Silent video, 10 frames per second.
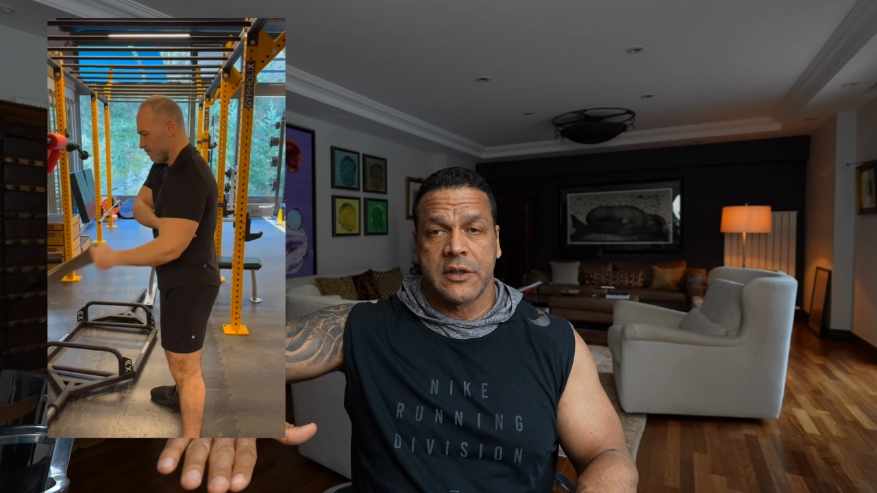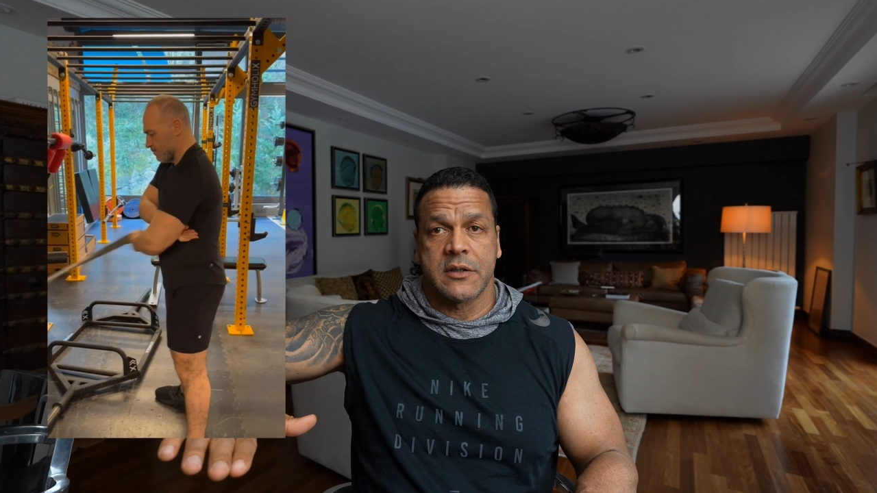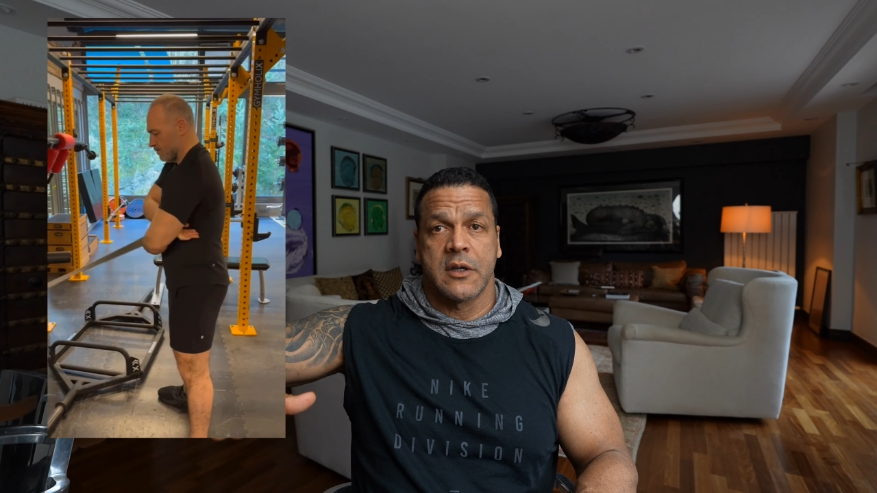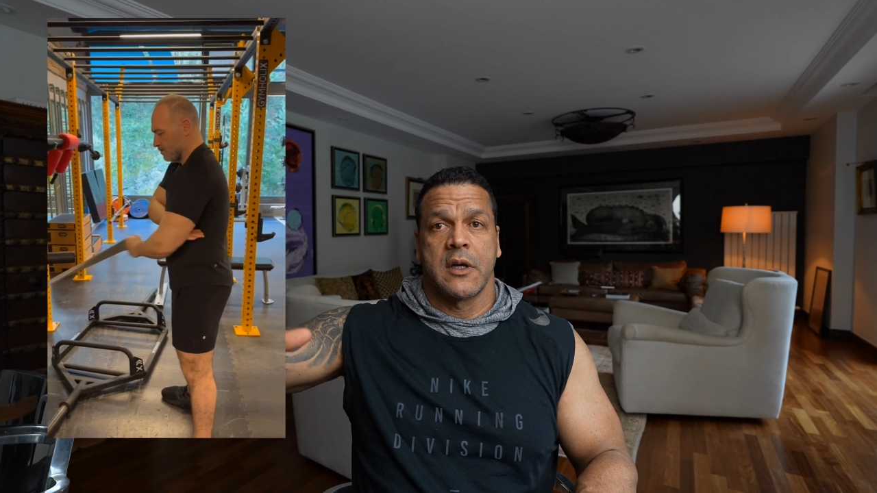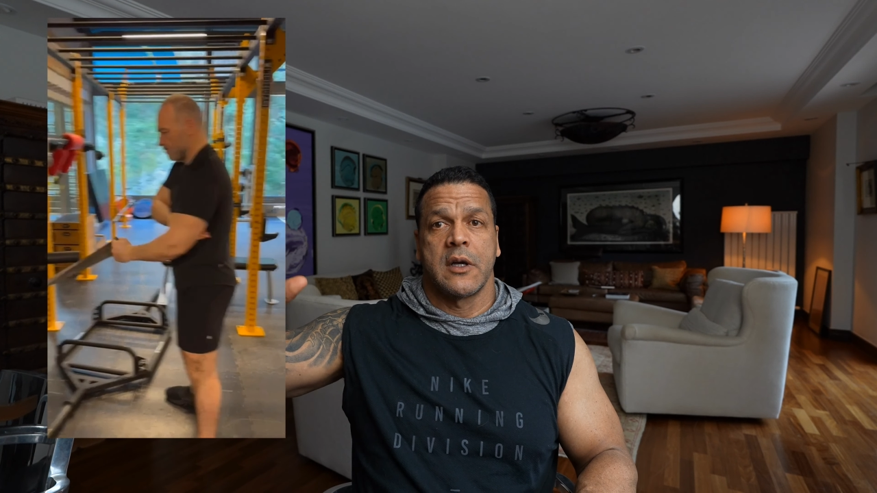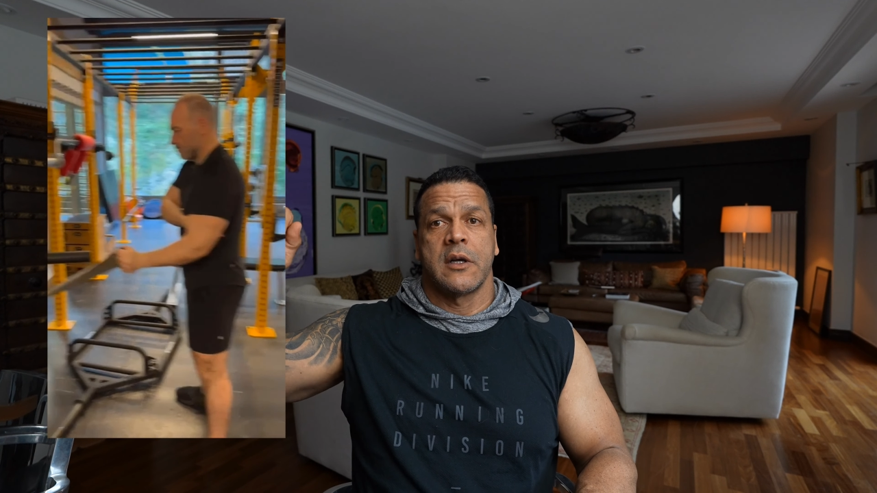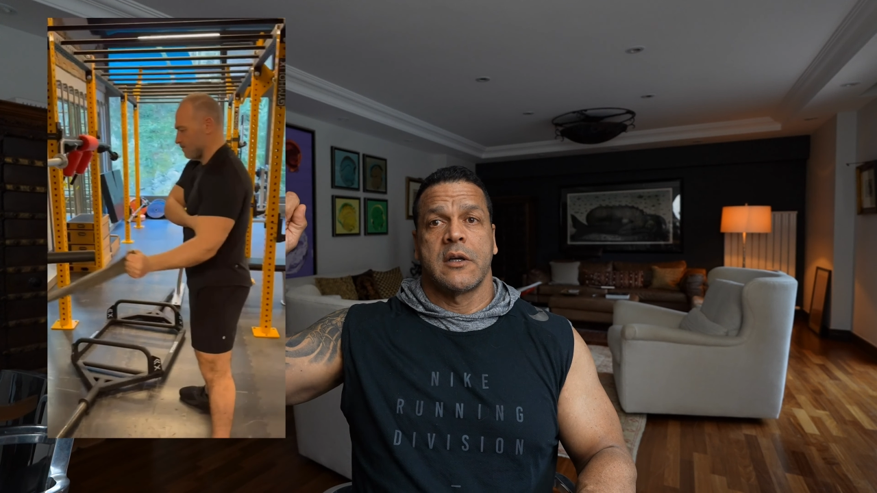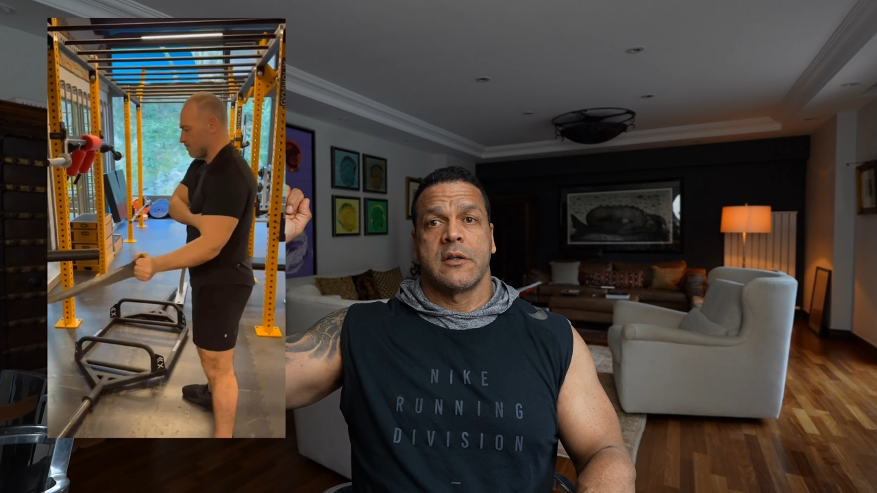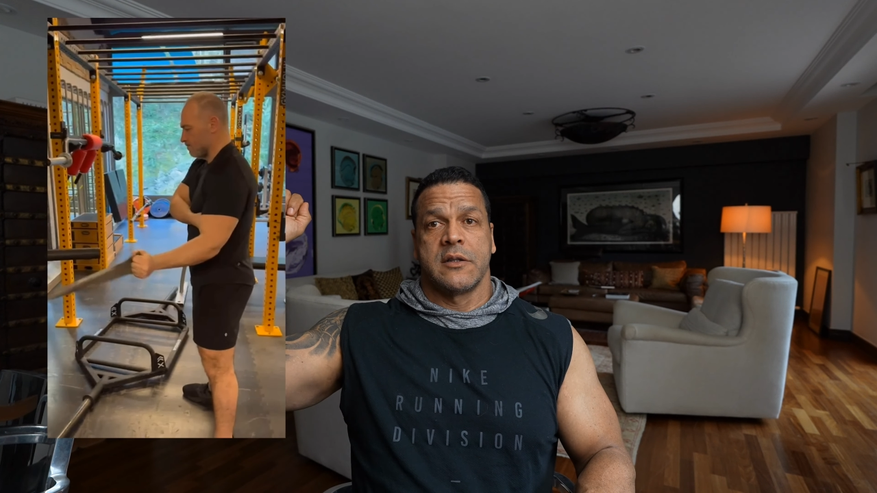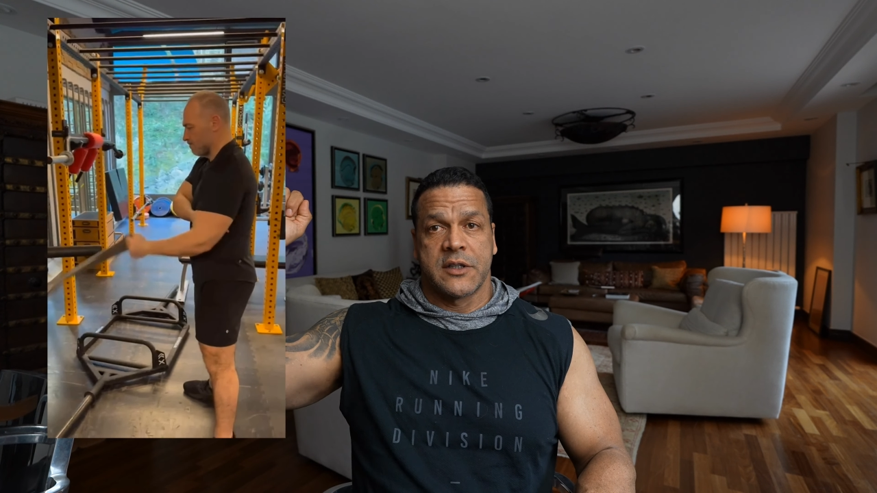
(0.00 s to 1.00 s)
it's
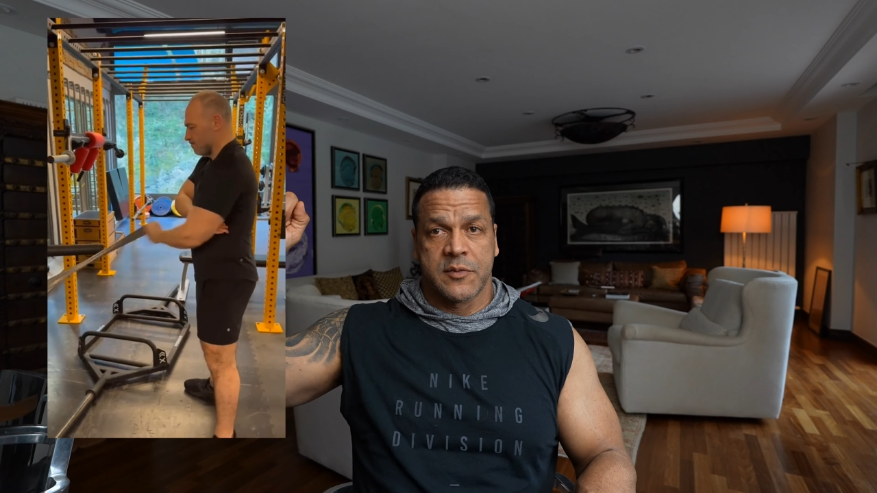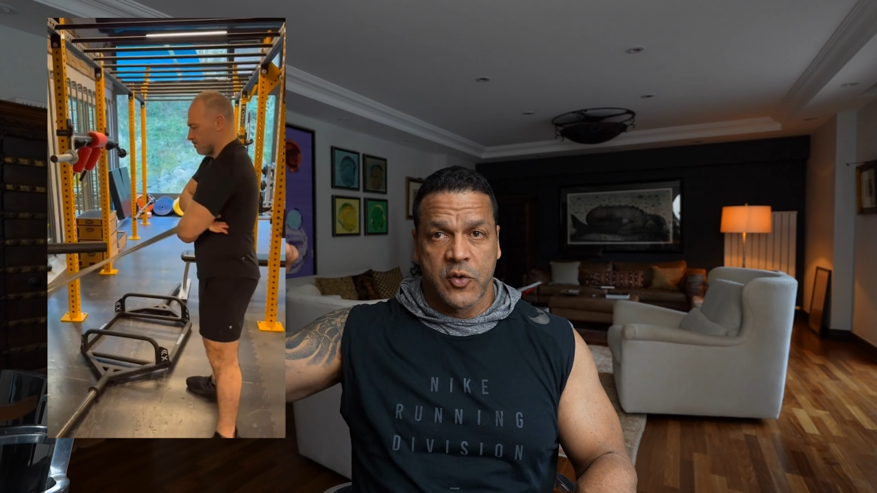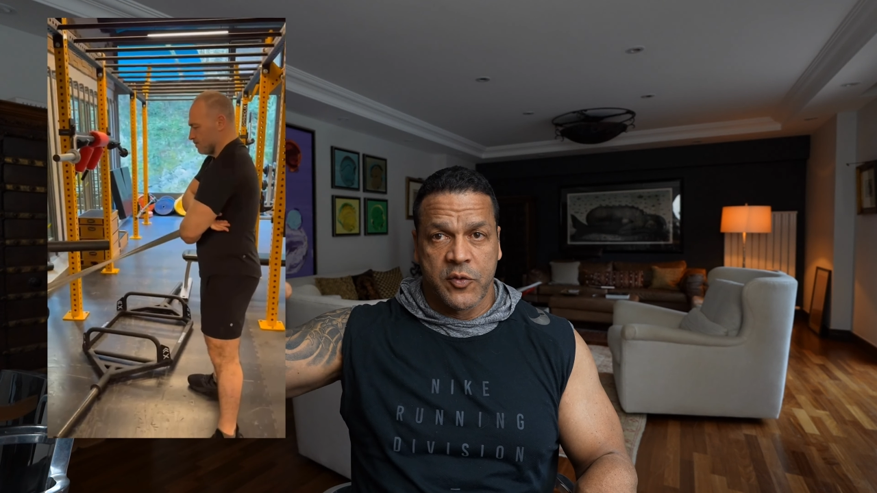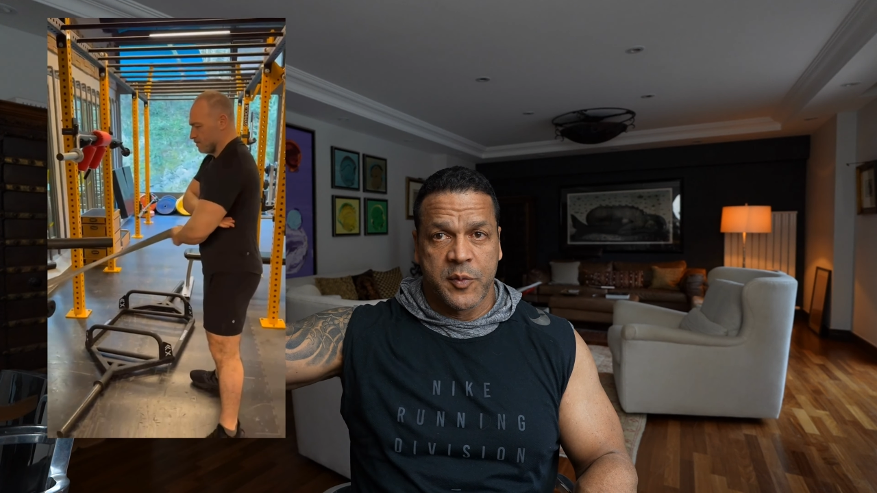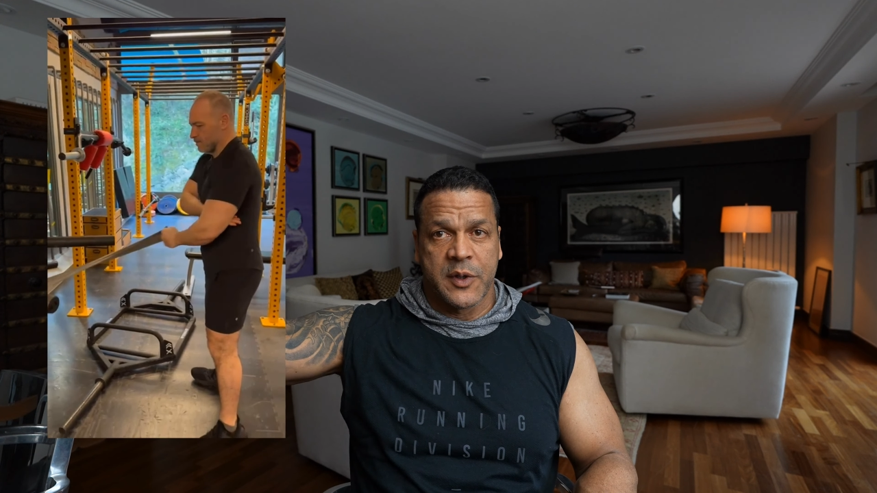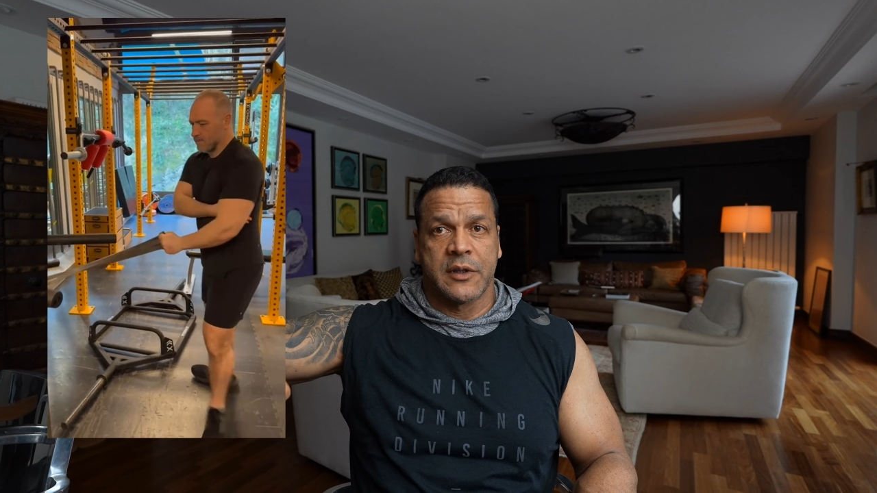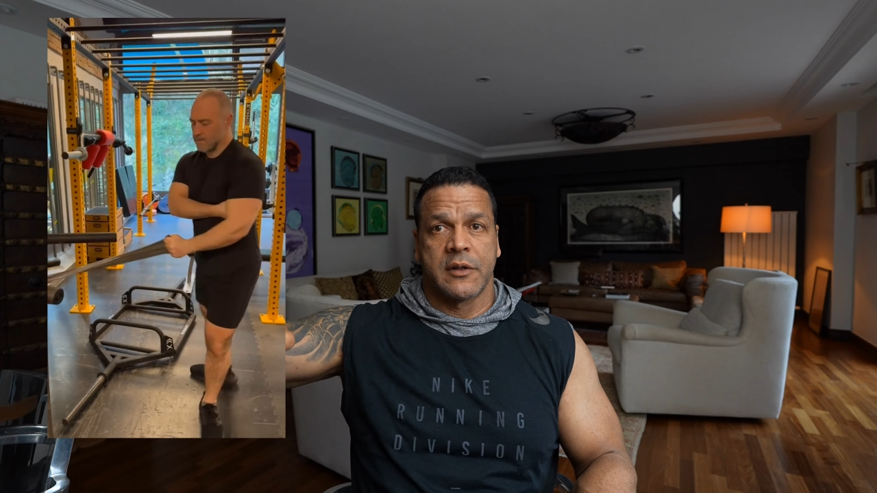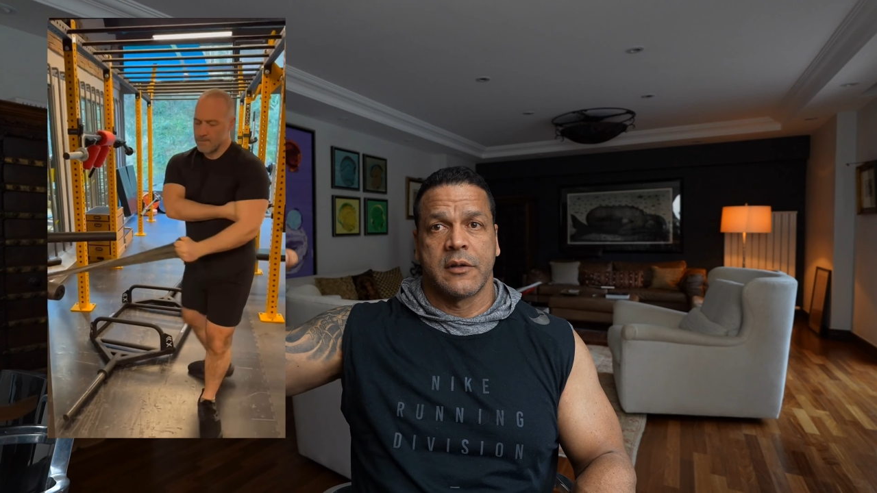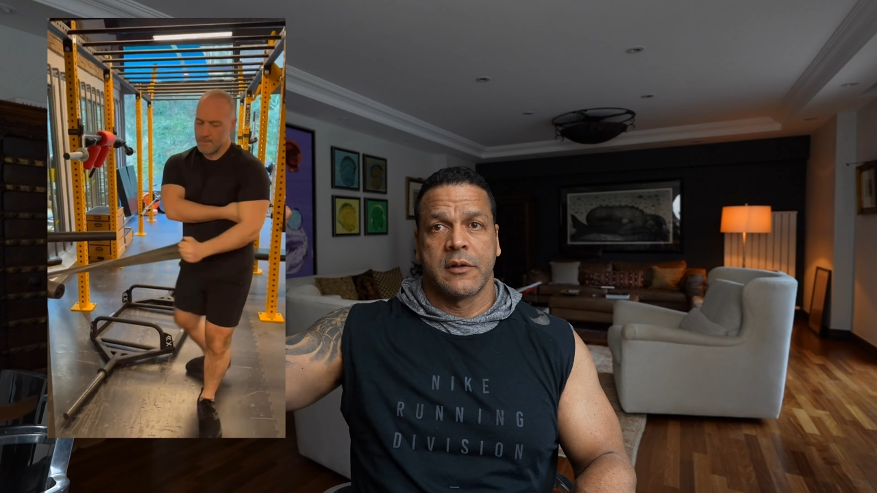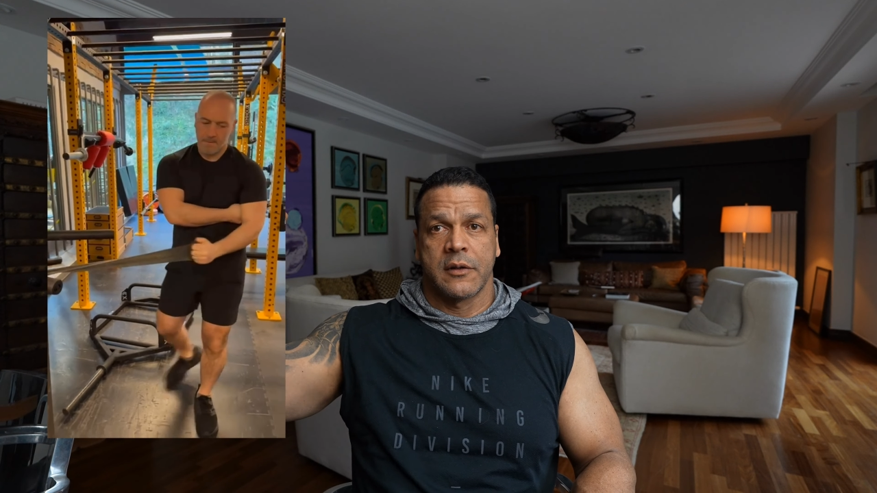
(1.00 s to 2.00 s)
this movement,